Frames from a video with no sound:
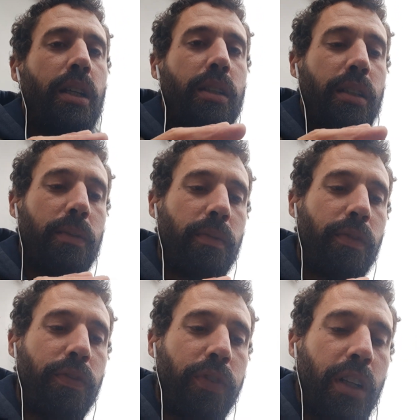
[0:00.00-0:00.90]
the
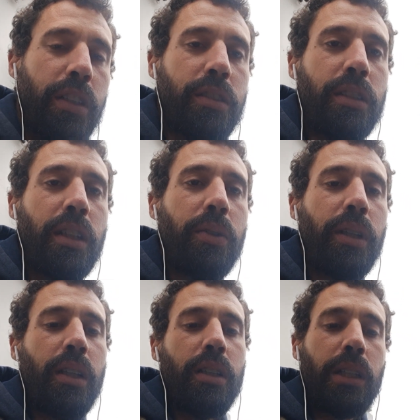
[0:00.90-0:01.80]
first
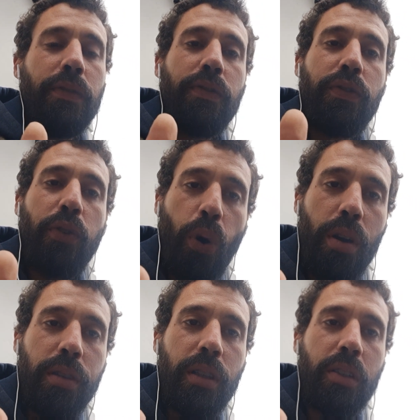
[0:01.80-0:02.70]
degree, the
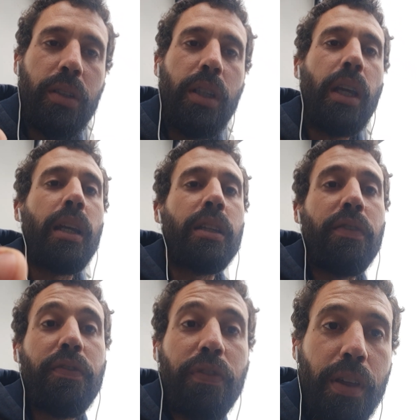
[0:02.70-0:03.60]
fourth degree, and the
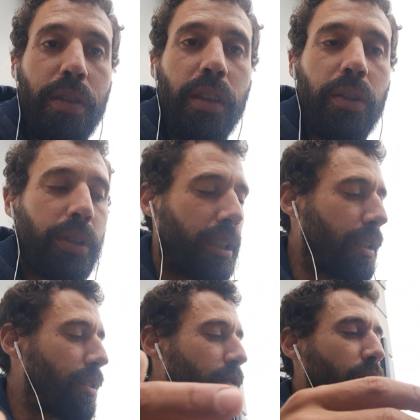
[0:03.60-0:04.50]
fifth degree.
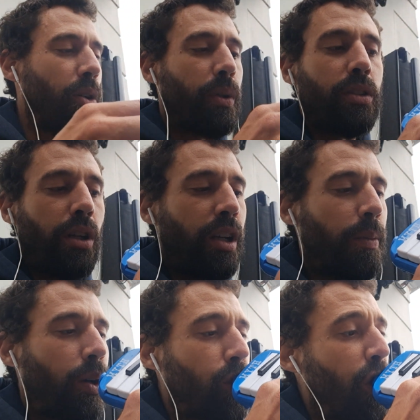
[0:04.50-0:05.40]
So we're talking
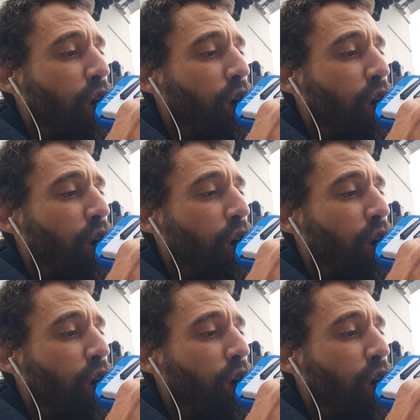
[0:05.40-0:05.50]
about